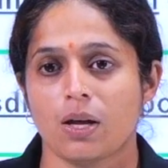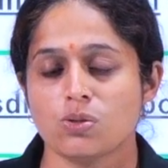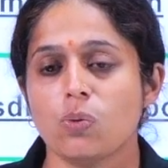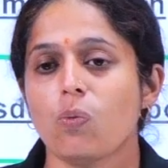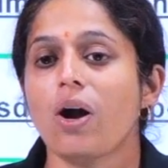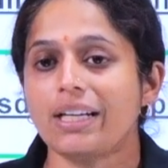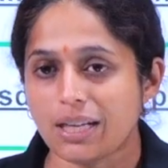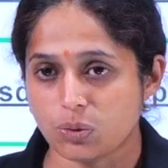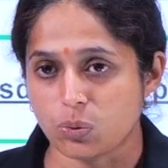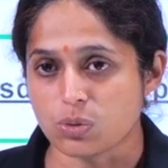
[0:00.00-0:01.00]
So, what
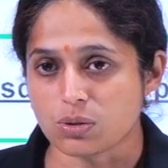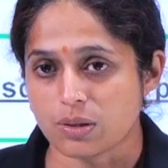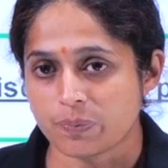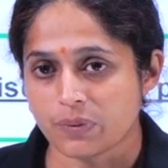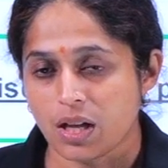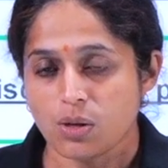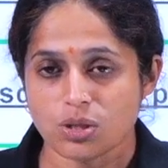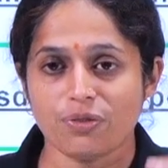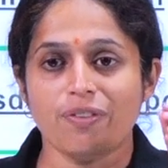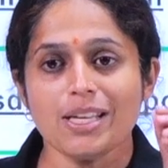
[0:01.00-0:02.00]
are those?
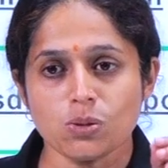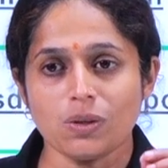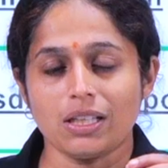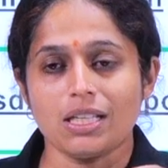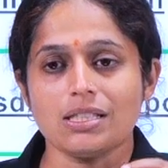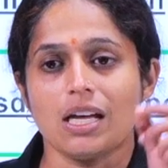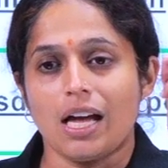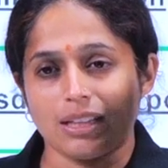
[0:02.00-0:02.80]
So, the first one is,